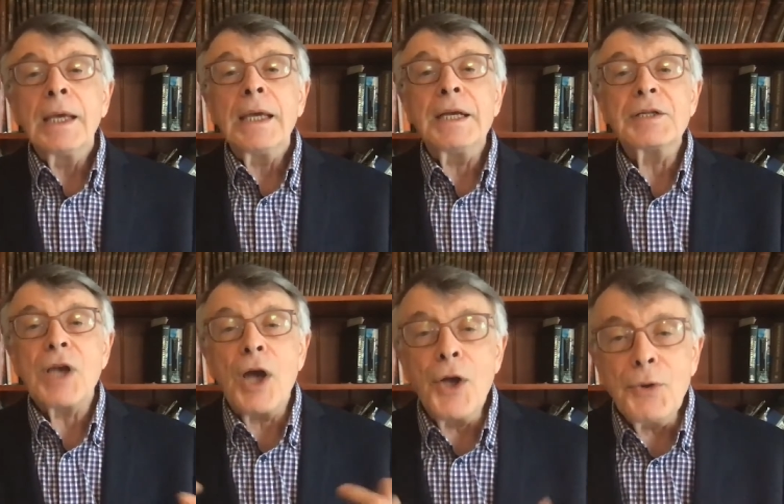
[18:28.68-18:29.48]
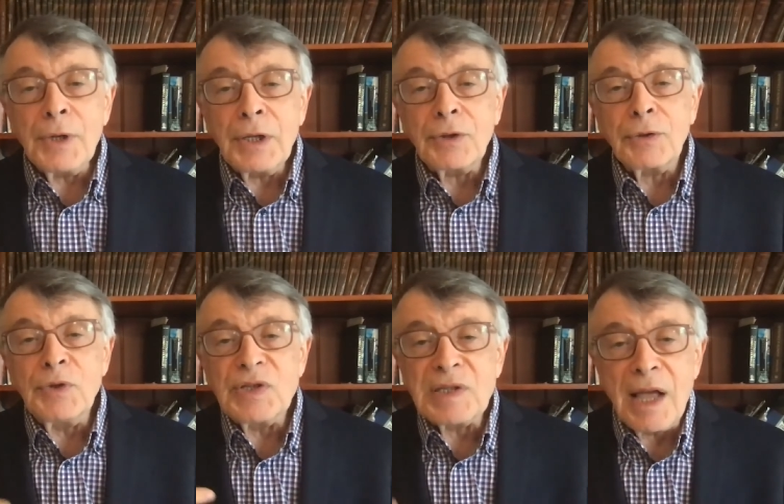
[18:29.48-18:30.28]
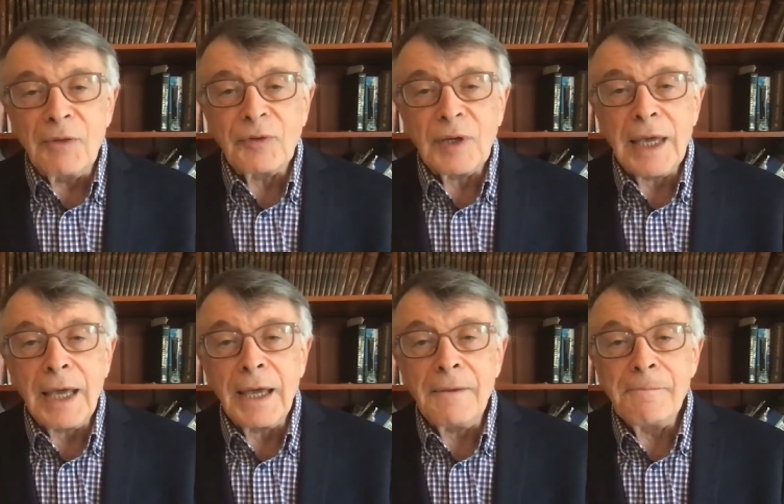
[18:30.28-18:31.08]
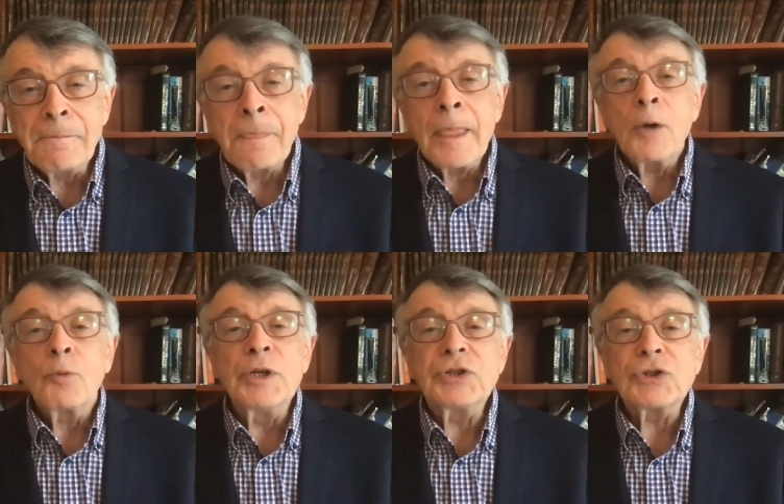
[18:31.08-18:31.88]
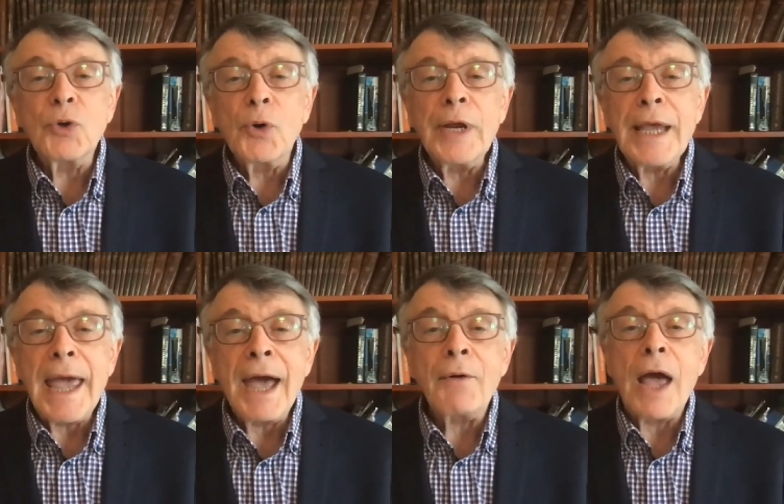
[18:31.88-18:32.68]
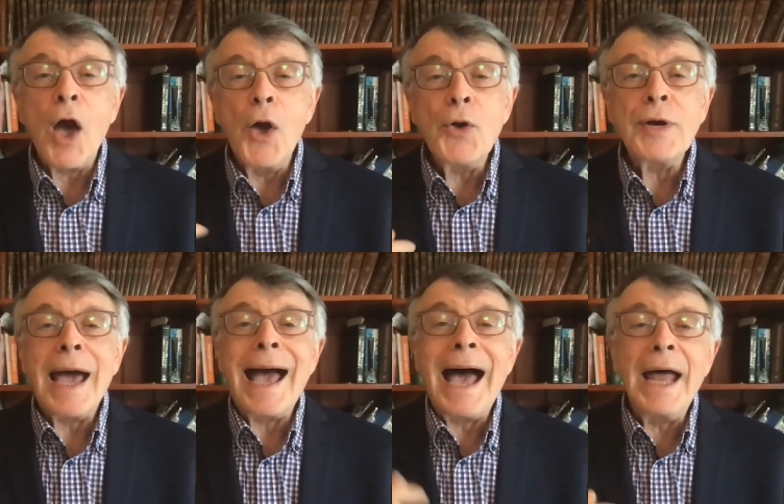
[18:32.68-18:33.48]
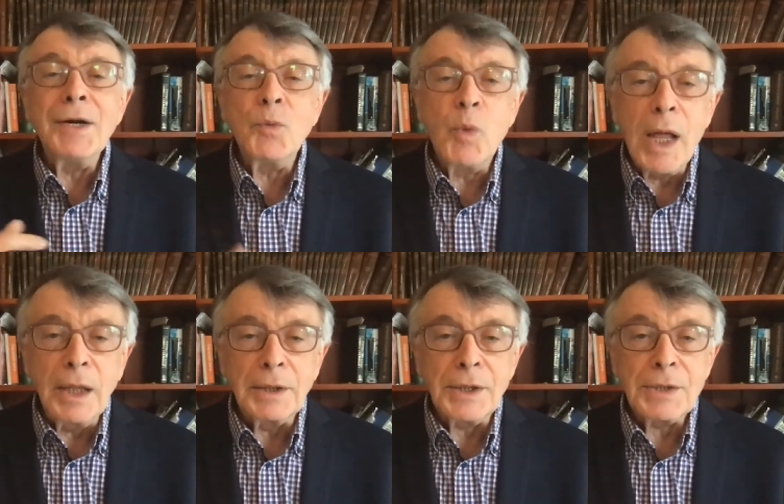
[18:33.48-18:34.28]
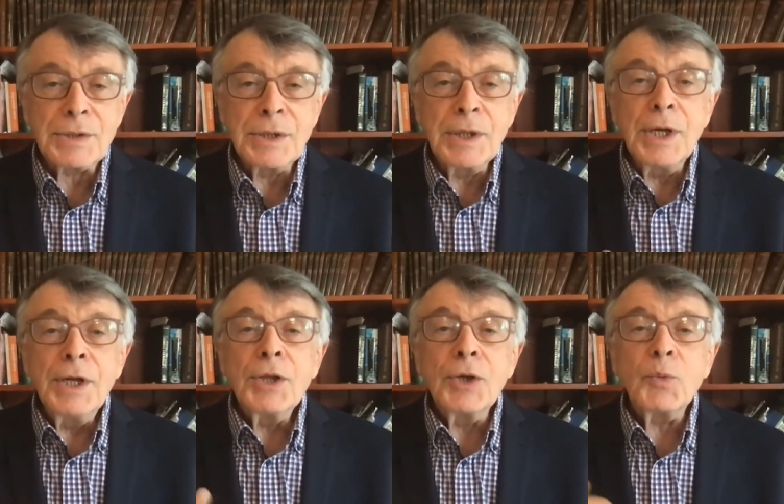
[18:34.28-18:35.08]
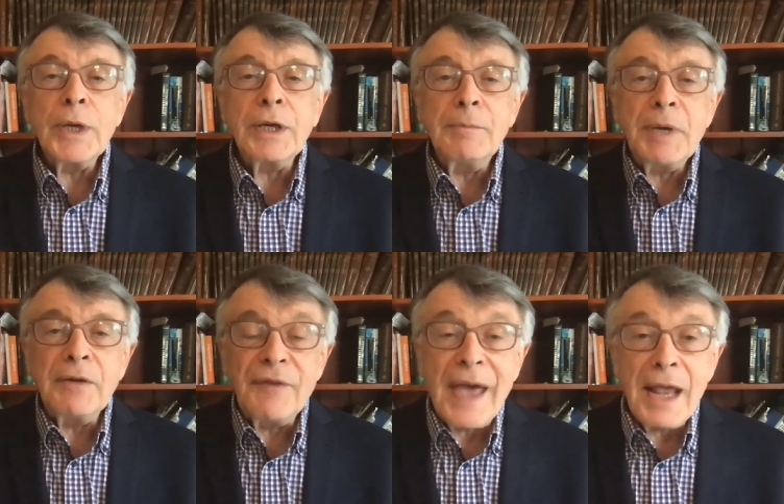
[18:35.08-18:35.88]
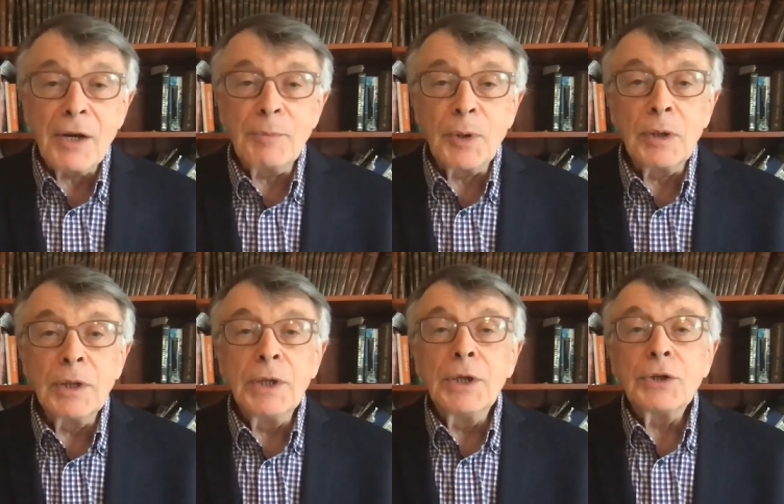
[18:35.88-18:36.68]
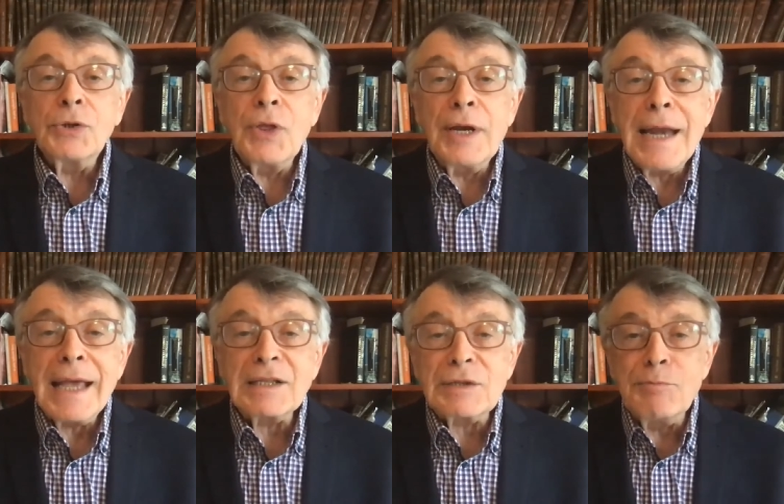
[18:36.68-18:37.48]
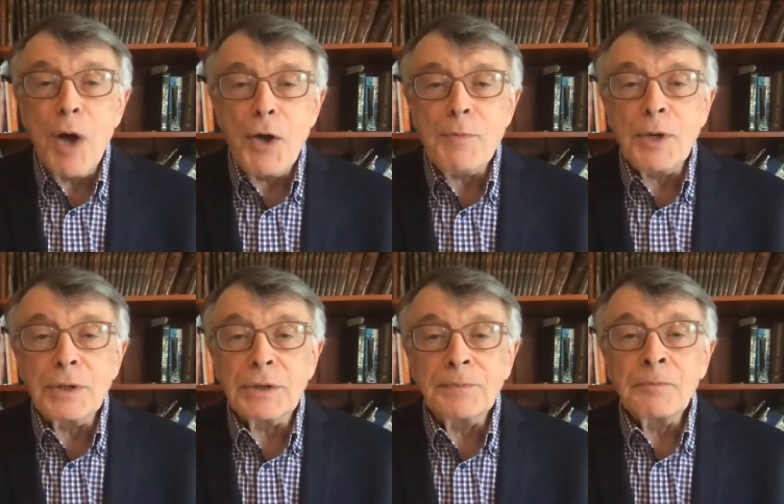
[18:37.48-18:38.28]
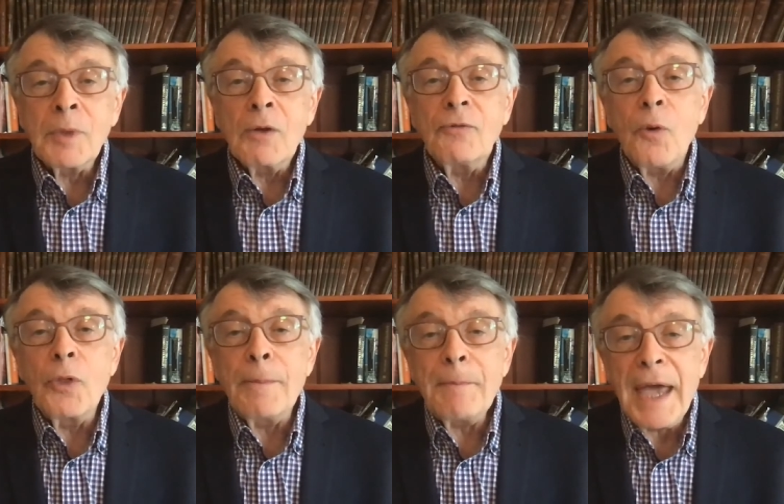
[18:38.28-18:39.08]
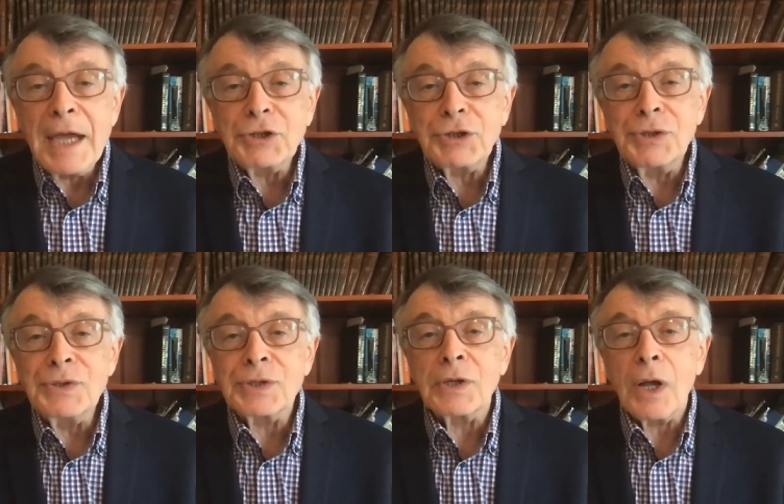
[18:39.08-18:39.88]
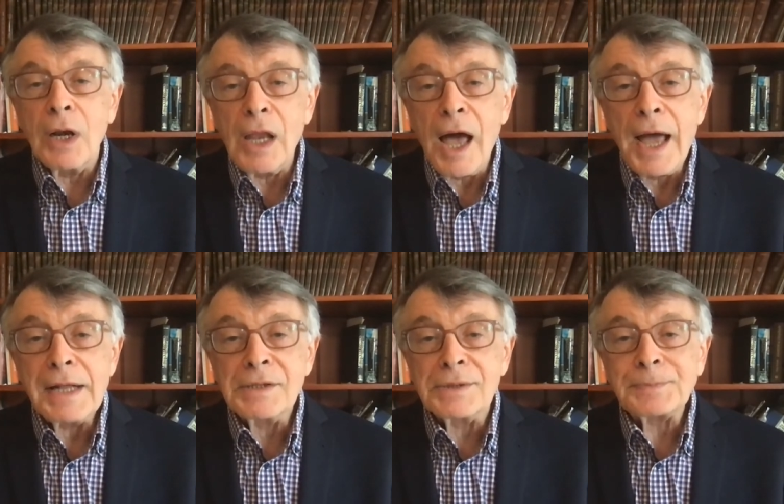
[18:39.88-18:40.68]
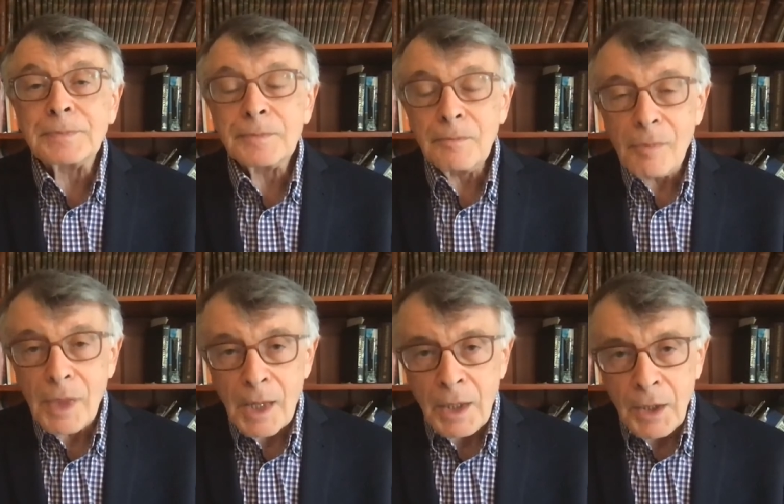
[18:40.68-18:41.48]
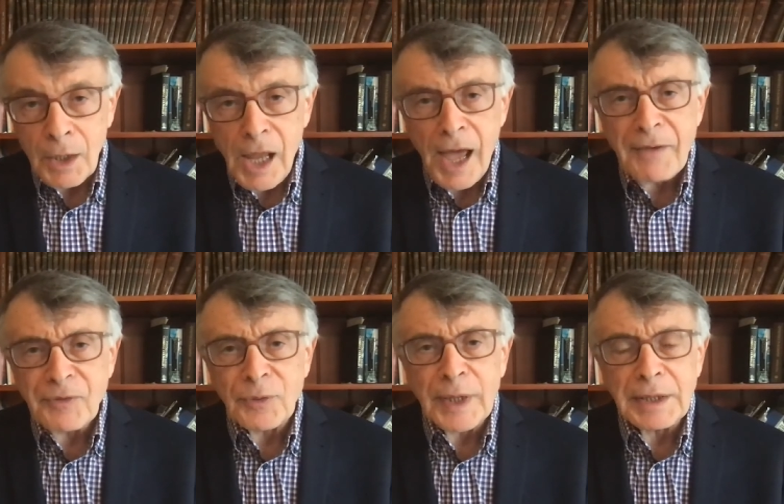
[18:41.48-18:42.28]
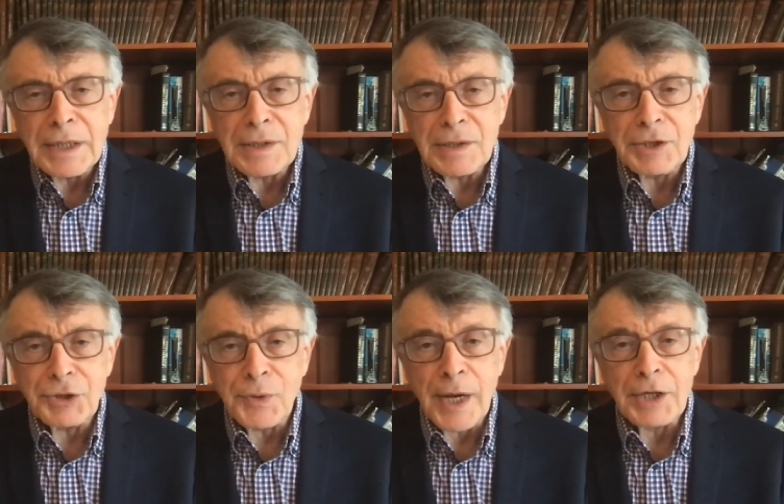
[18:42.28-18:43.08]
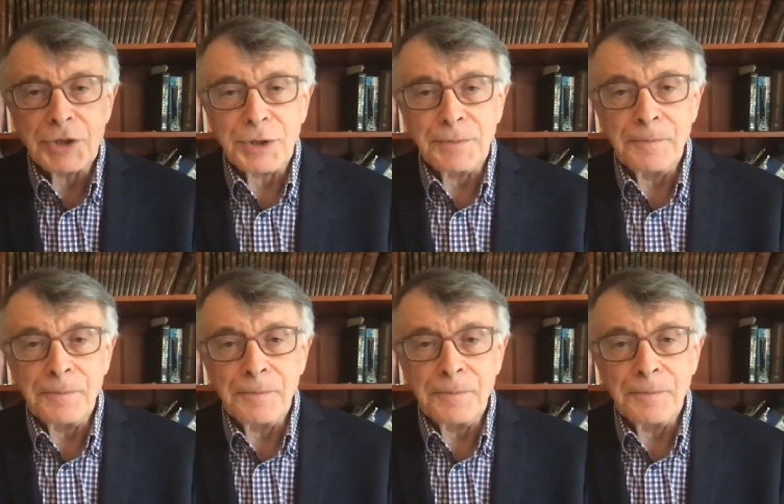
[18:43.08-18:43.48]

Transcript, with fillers: It is only through self-care, restoring our own unwellness, that we can be available to the next moment for the patient's, client's life-threatening situation,